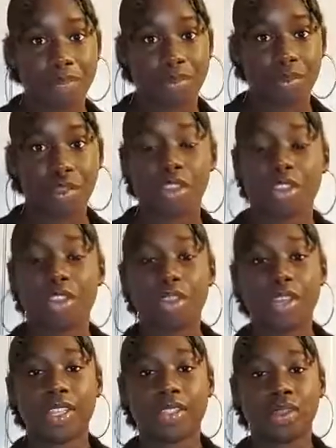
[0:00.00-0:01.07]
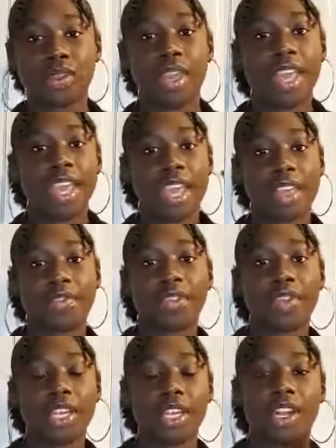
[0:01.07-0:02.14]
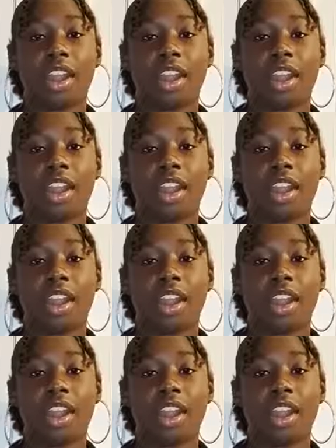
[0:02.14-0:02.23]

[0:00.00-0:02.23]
When you're going through, if you're in